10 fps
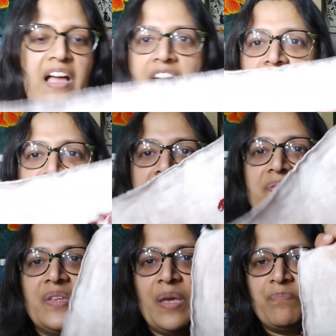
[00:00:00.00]
I just
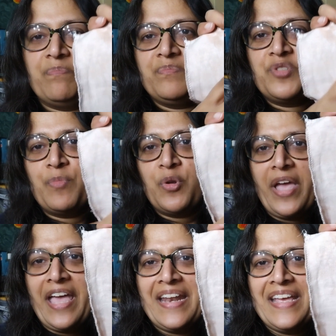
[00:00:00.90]
kept chipping
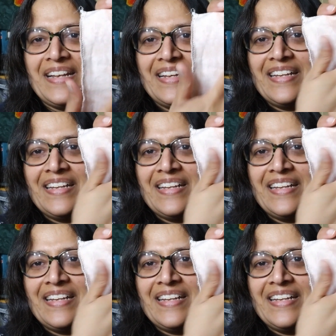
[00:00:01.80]
away at it.